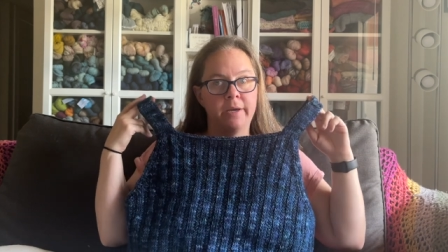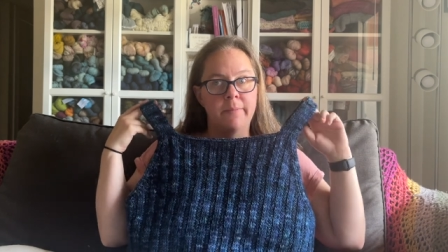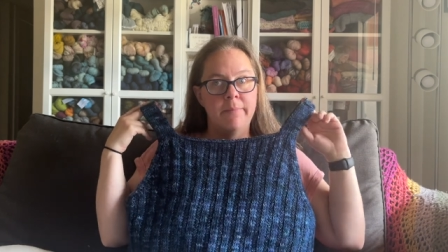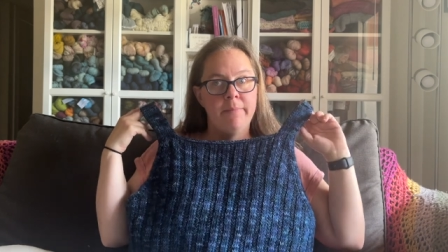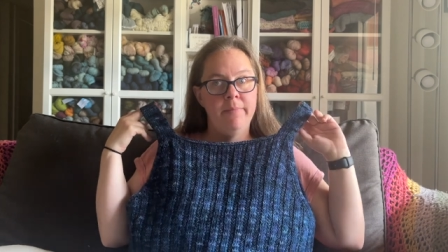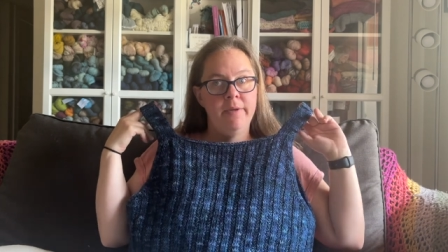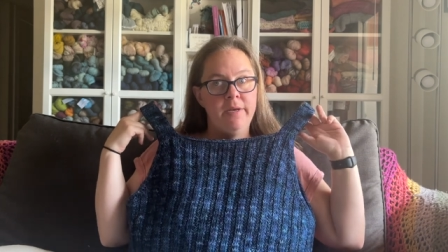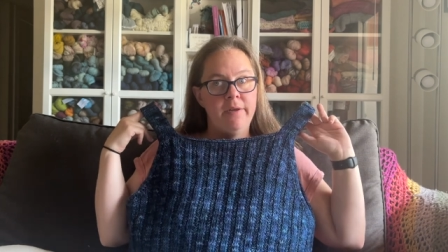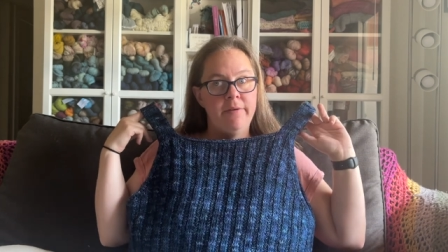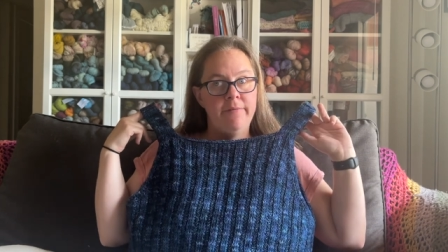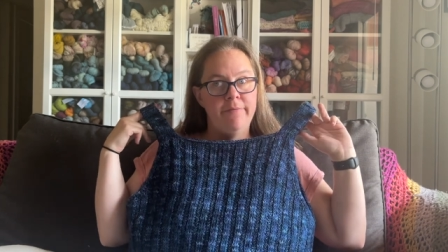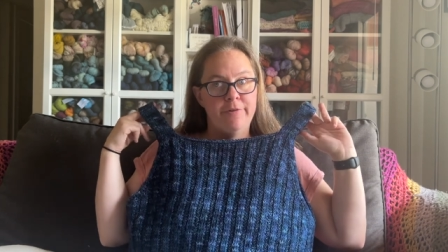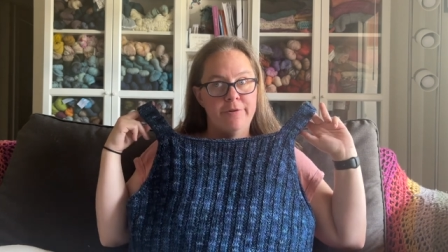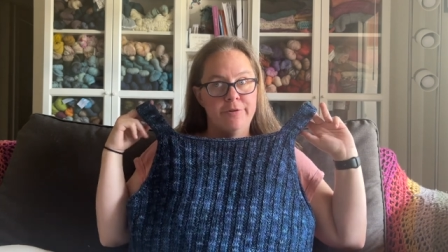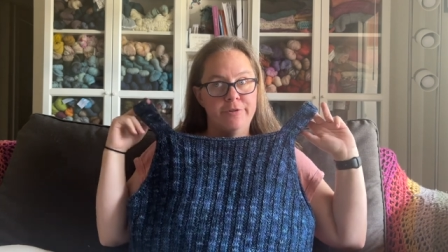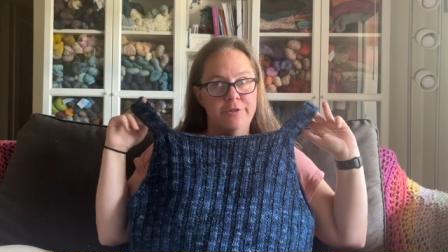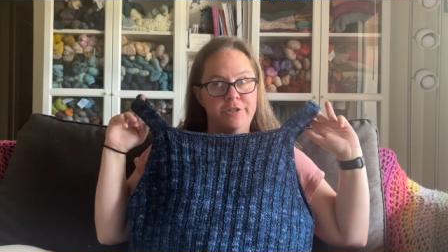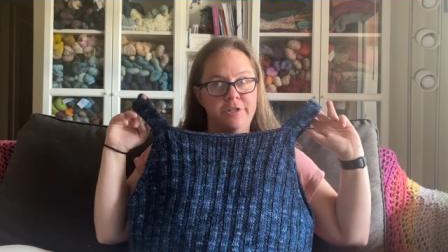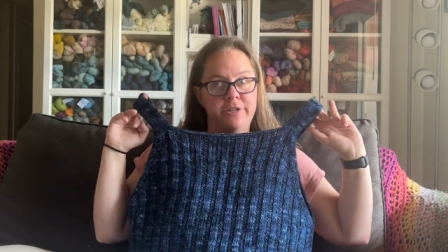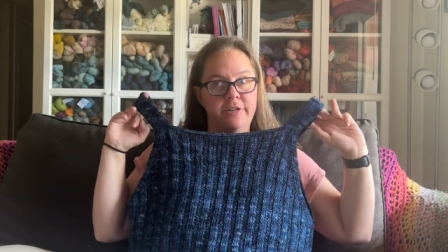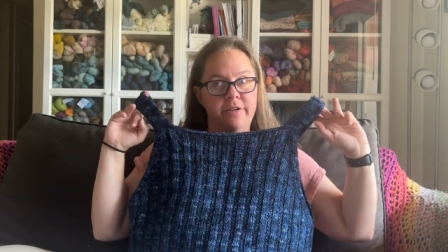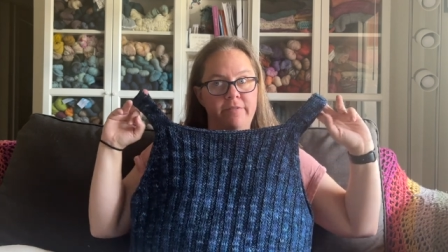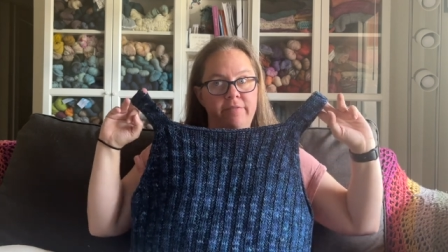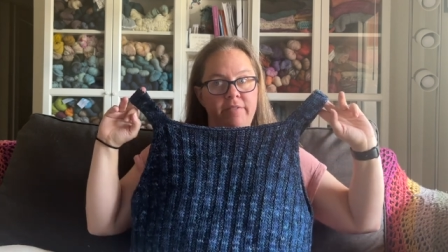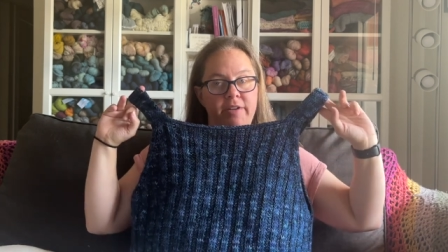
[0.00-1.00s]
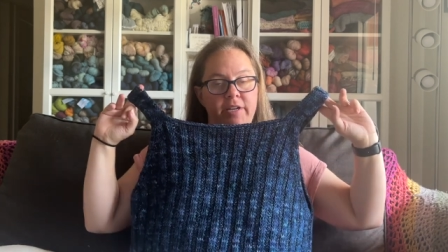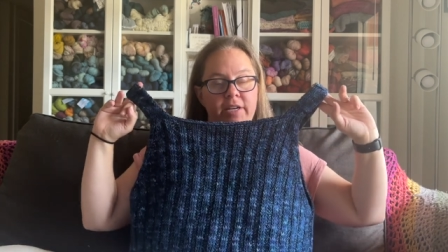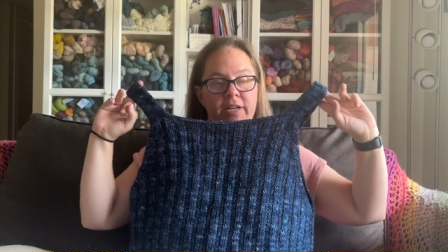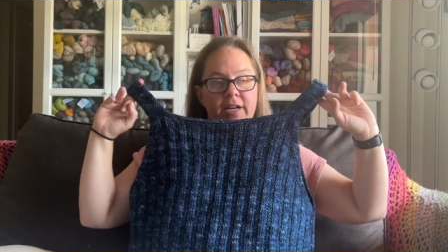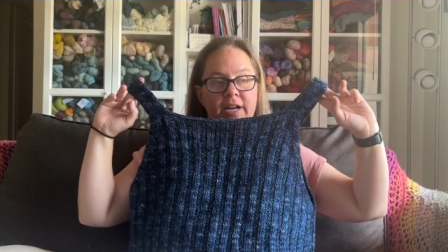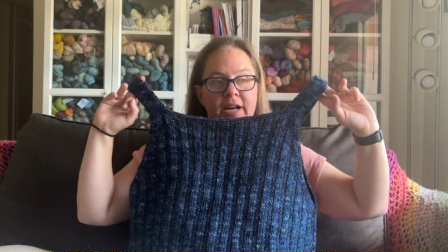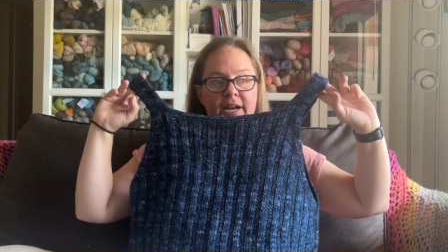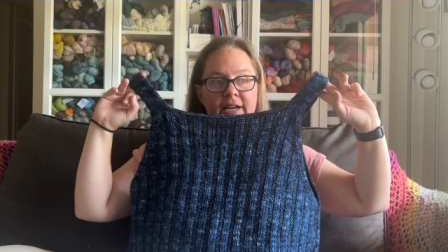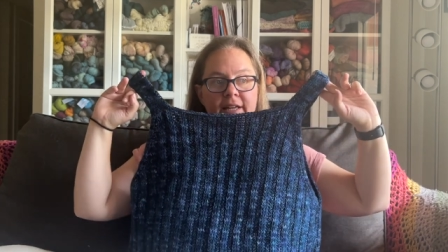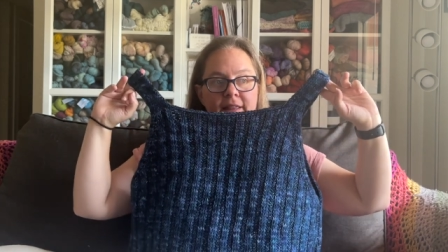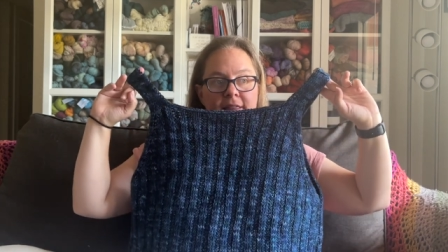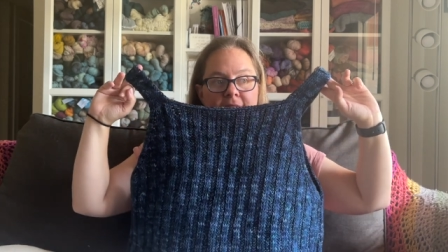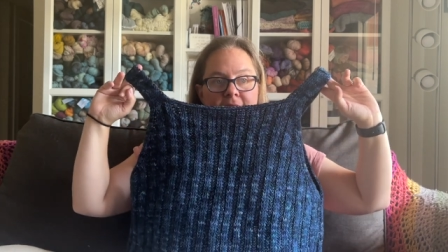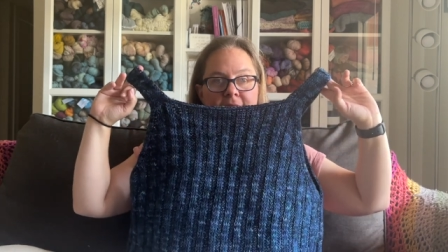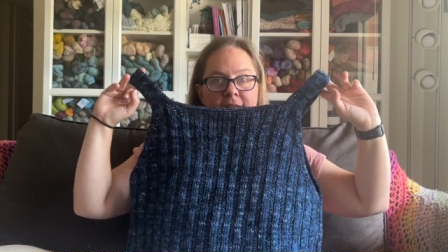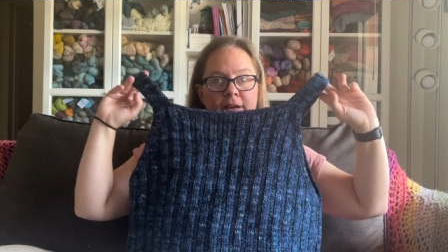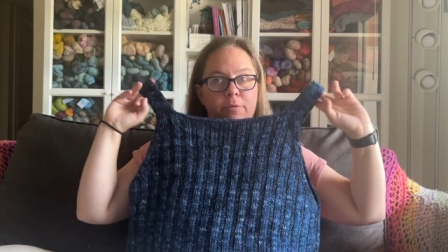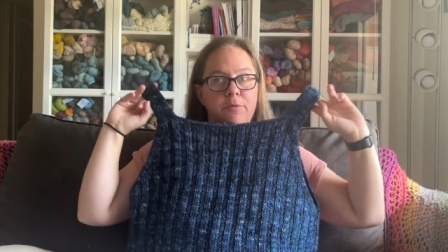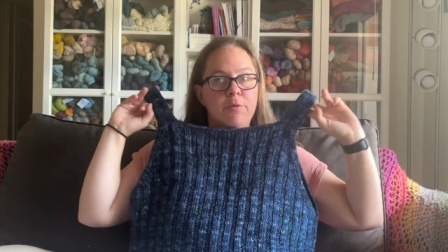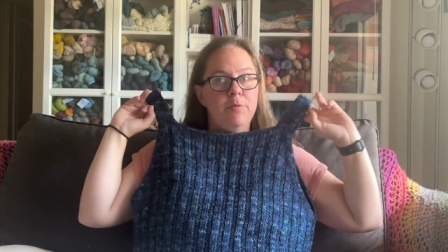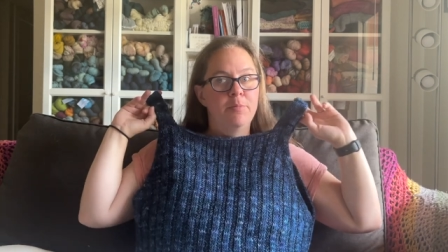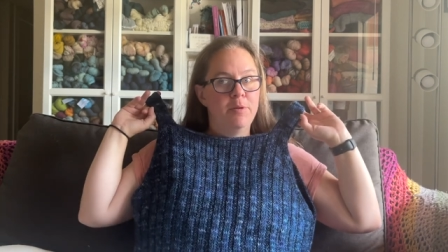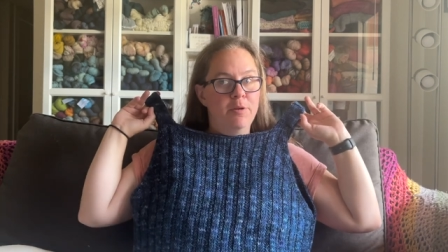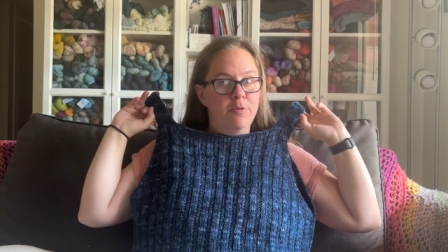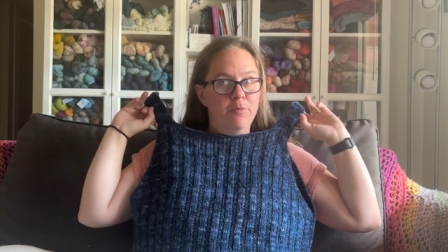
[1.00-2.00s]
a mini version of it. I think that
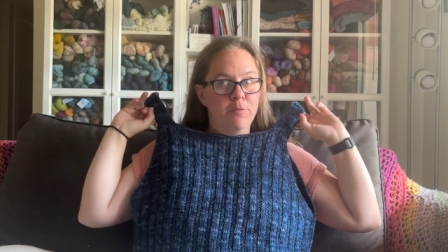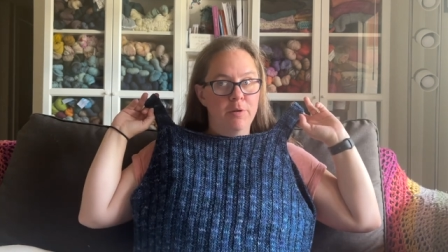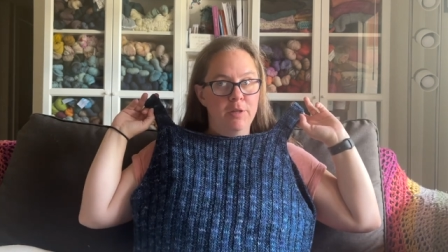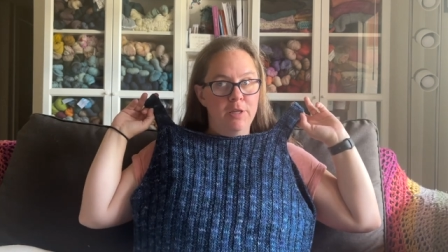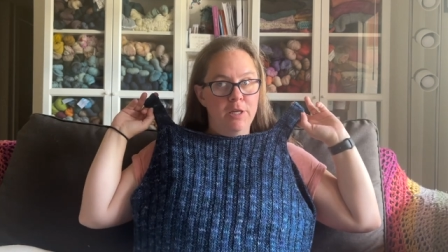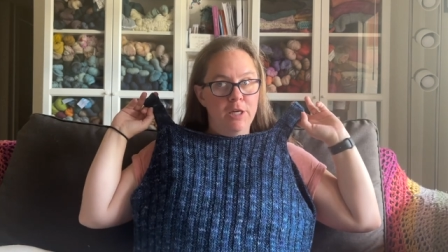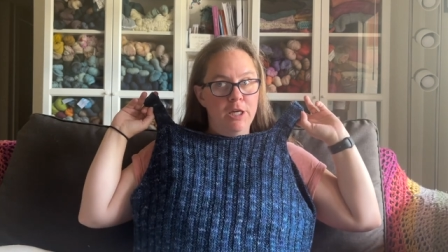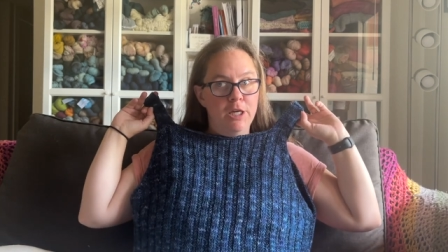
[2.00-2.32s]
would be really